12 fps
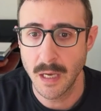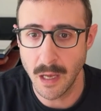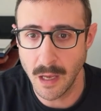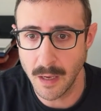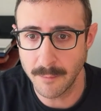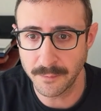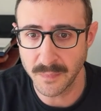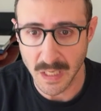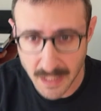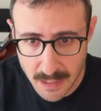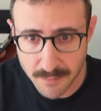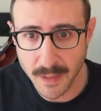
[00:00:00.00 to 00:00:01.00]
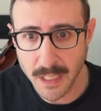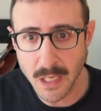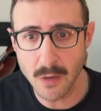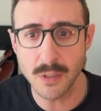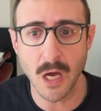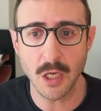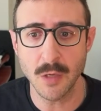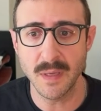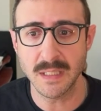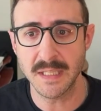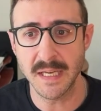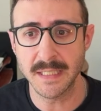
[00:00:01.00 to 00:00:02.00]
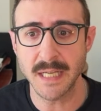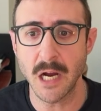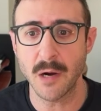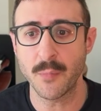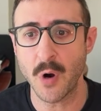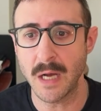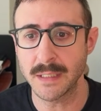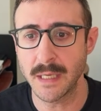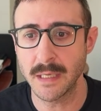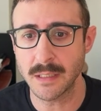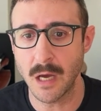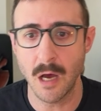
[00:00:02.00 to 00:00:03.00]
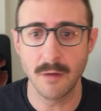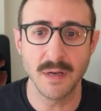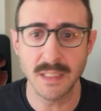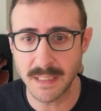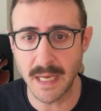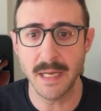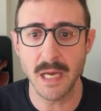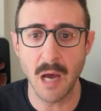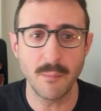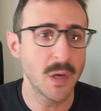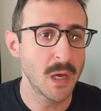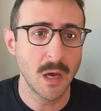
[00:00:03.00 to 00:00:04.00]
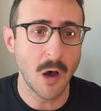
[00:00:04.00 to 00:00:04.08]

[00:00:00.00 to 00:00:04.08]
Um, this video documents the entire process of setting up